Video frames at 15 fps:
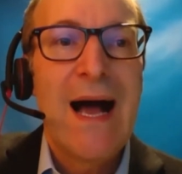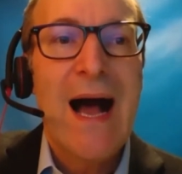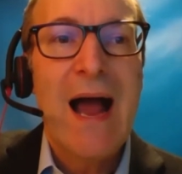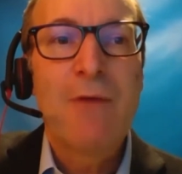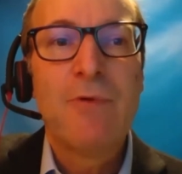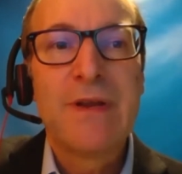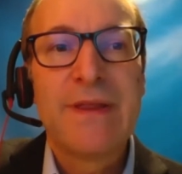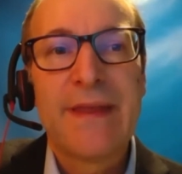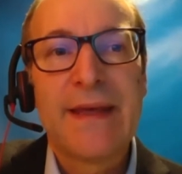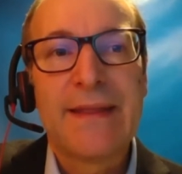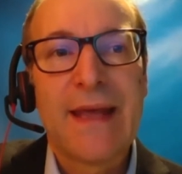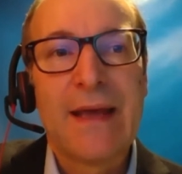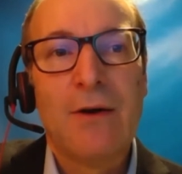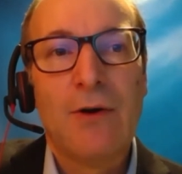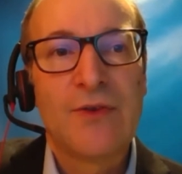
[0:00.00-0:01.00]
I would think
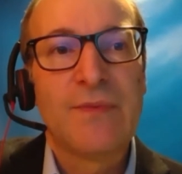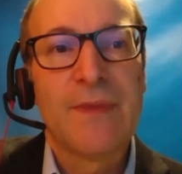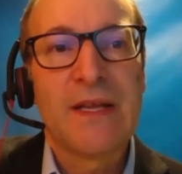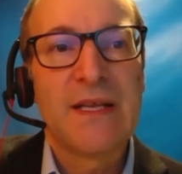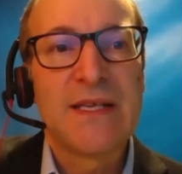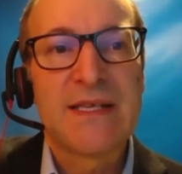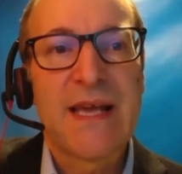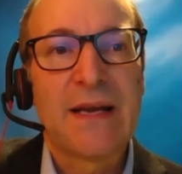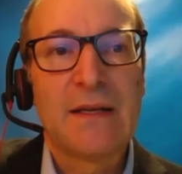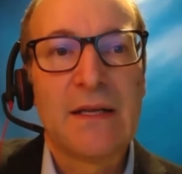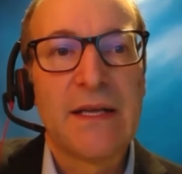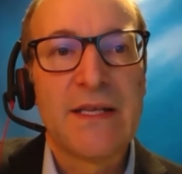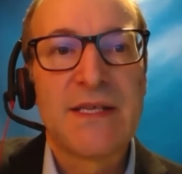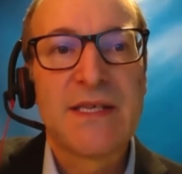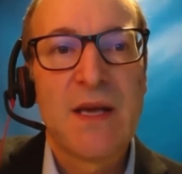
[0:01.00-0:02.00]
they ultimately
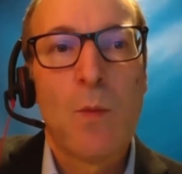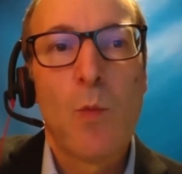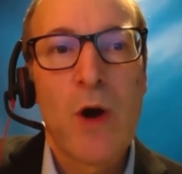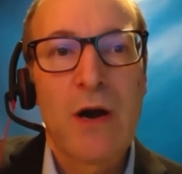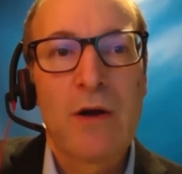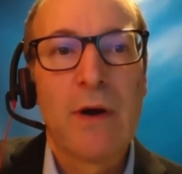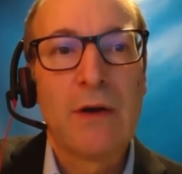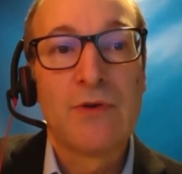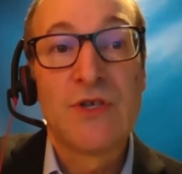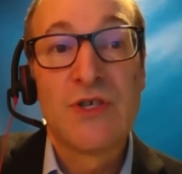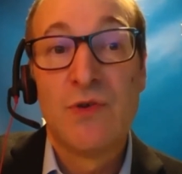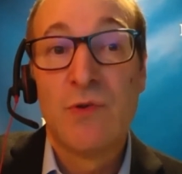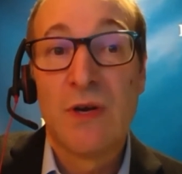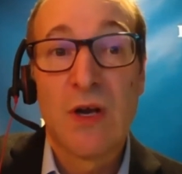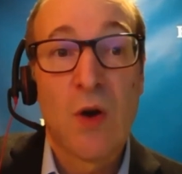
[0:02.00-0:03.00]
settle in somewhere around
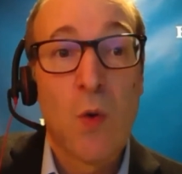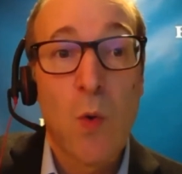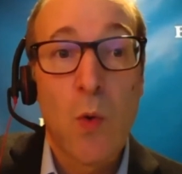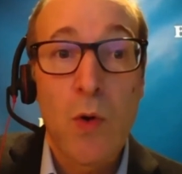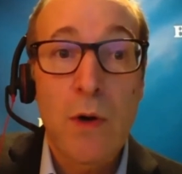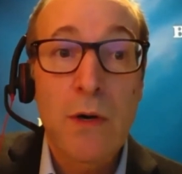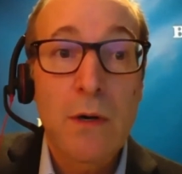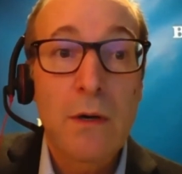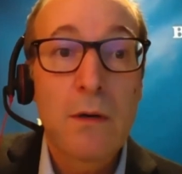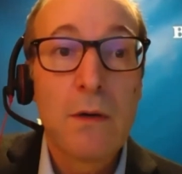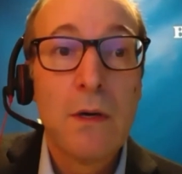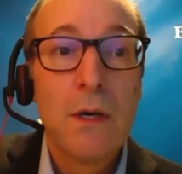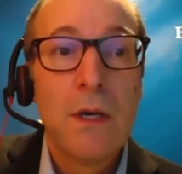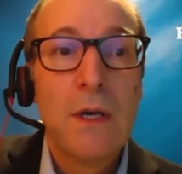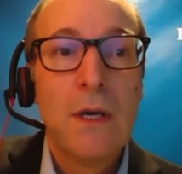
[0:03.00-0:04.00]
2.25
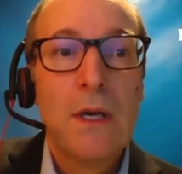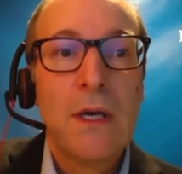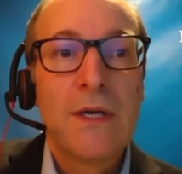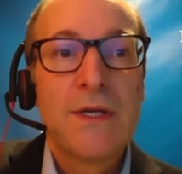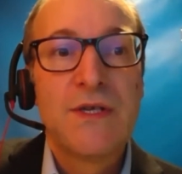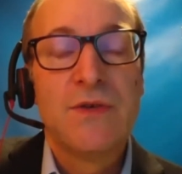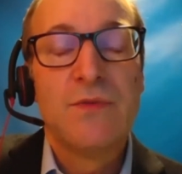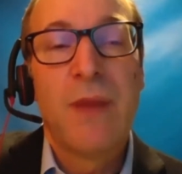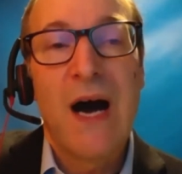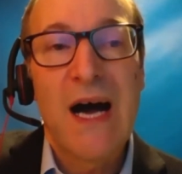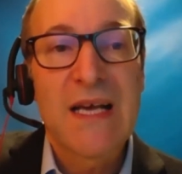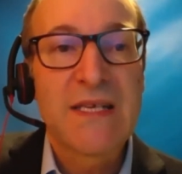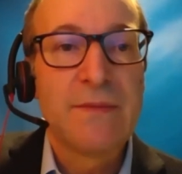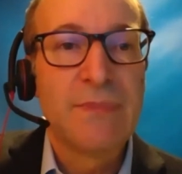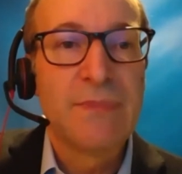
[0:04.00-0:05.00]
to
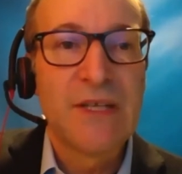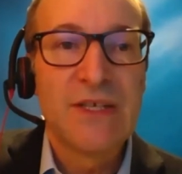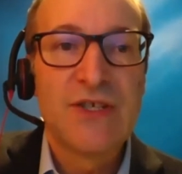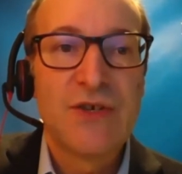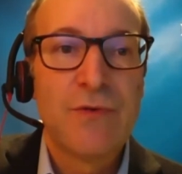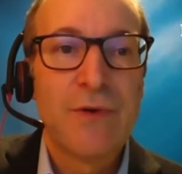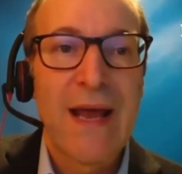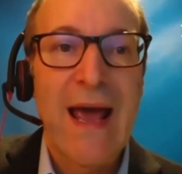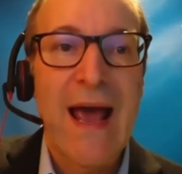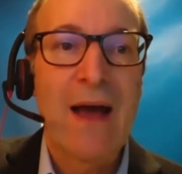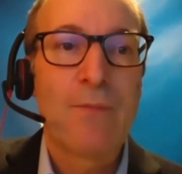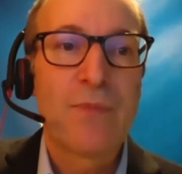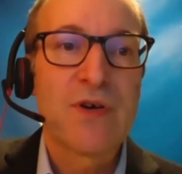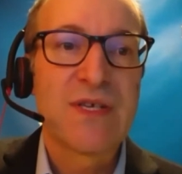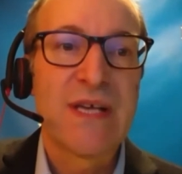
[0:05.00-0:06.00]
possibly
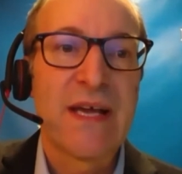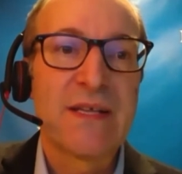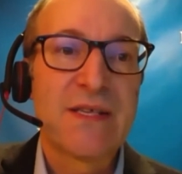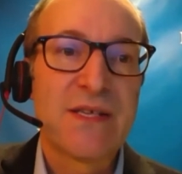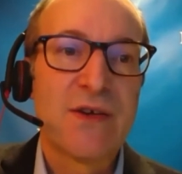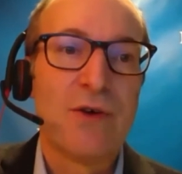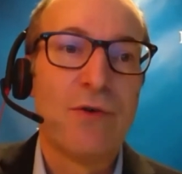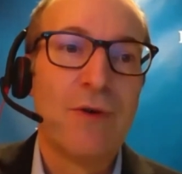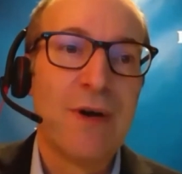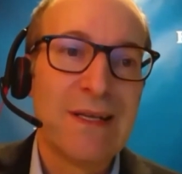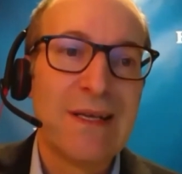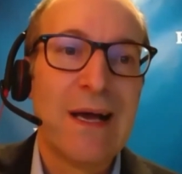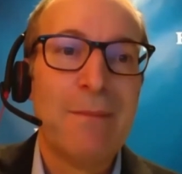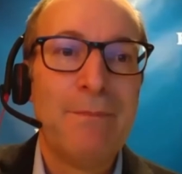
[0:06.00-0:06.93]
2.5%. So a